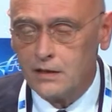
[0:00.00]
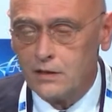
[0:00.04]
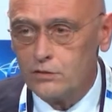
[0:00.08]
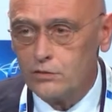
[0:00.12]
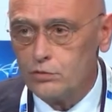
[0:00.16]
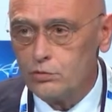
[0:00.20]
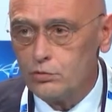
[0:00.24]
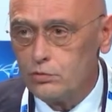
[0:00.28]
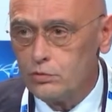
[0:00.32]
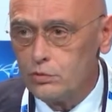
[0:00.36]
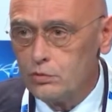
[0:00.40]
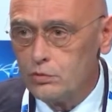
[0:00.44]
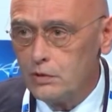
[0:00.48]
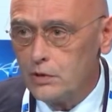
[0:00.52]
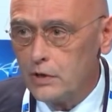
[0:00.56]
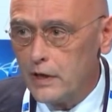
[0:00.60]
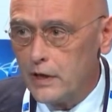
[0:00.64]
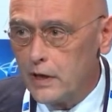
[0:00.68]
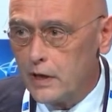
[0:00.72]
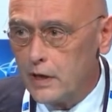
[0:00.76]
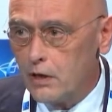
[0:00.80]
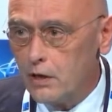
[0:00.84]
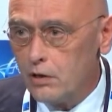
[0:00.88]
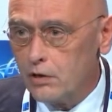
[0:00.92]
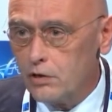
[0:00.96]
to
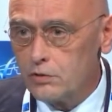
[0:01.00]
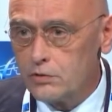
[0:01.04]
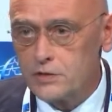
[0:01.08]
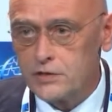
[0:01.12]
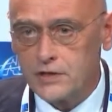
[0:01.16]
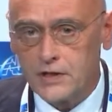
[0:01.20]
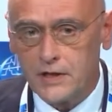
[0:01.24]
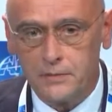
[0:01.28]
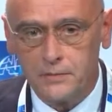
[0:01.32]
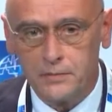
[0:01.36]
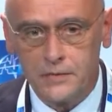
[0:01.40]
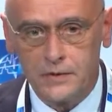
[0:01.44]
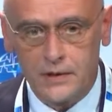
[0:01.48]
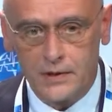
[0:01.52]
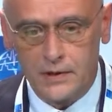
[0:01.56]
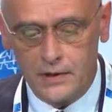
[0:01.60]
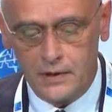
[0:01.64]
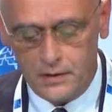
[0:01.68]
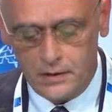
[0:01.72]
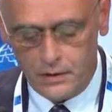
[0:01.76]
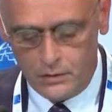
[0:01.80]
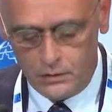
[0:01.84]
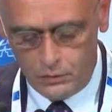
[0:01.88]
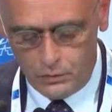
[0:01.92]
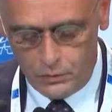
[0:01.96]
a concept
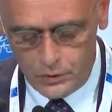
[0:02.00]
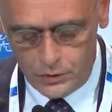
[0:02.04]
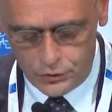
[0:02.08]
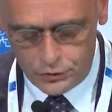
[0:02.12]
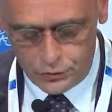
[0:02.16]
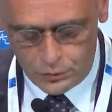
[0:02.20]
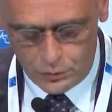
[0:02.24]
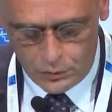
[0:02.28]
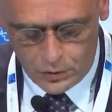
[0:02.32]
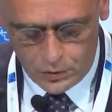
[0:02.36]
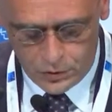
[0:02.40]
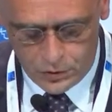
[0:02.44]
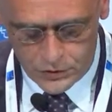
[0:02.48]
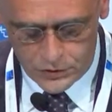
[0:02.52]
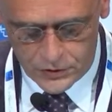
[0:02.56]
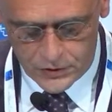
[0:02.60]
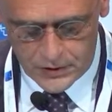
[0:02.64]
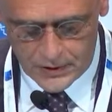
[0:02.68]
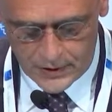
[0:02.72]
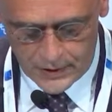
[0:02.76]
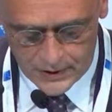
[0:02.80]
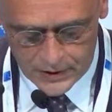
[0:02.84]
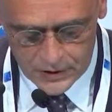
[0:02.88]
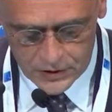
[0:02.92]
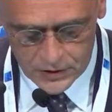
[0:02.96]
which was
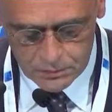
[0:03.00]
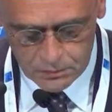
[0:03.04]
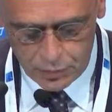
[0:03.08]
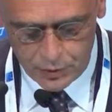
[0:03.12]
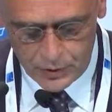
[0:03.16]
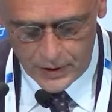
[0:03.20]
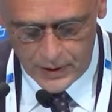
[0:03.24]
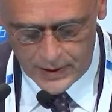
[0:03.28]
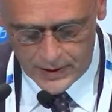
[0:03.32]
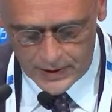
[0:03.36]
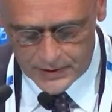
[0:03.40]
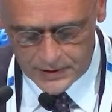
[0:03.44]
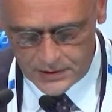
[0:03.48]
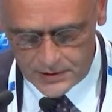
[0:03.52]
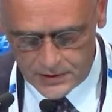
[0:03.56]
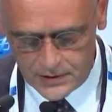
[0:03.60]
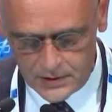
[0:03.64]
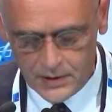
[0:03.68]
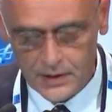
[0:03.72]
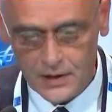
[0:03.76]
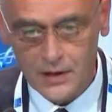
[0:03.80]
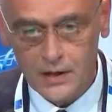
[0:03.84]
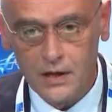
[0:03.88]
expressed